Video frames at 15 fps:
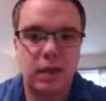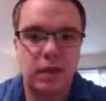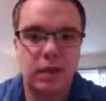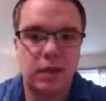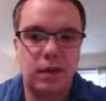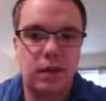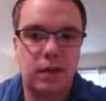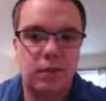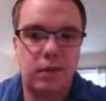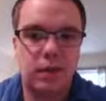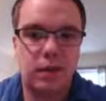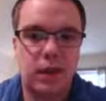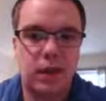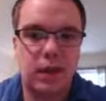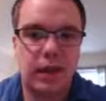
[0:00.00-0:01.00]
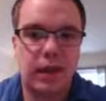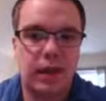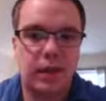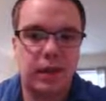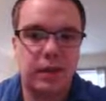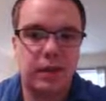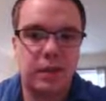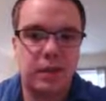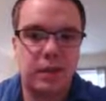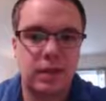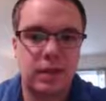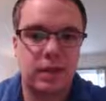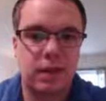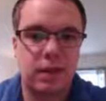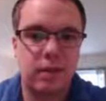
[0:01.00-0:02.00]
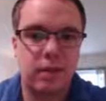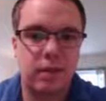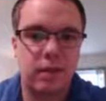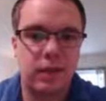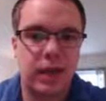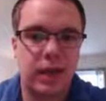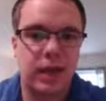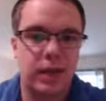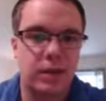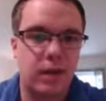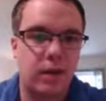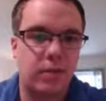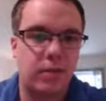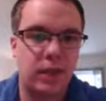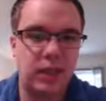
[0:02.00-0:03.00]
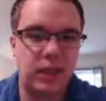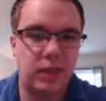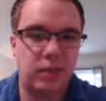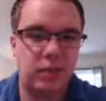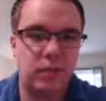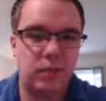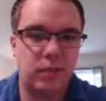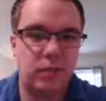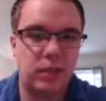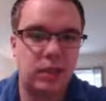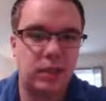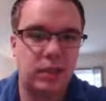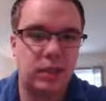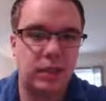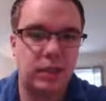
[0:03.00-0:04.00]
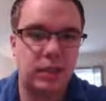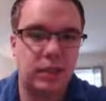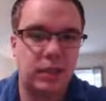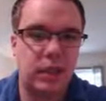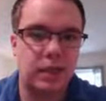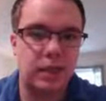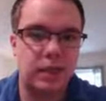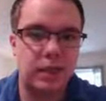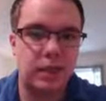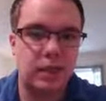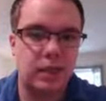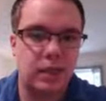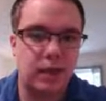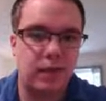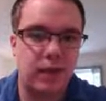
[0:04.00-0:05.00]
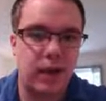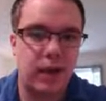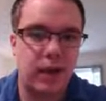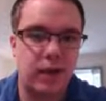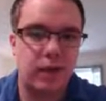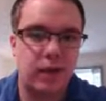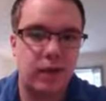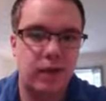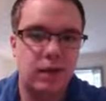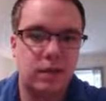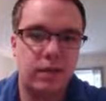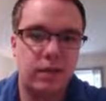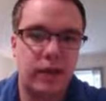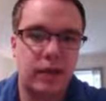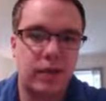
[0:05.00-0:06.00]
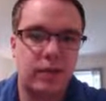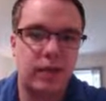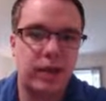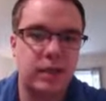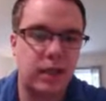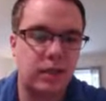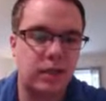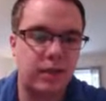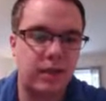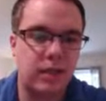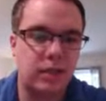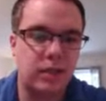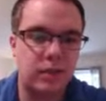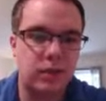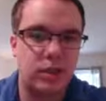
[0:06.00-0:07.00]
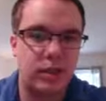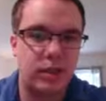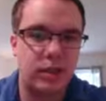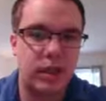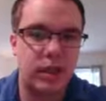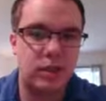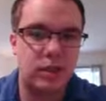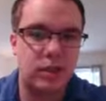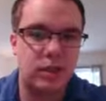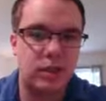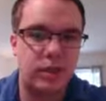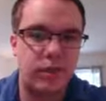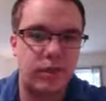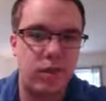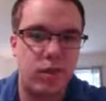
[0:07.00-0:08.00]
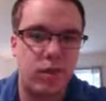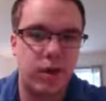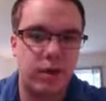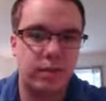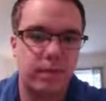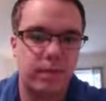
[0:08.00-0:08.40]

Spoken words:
equals our x minus our mean, which in this case is 65, divided by our standard deviation, which in this case is 4.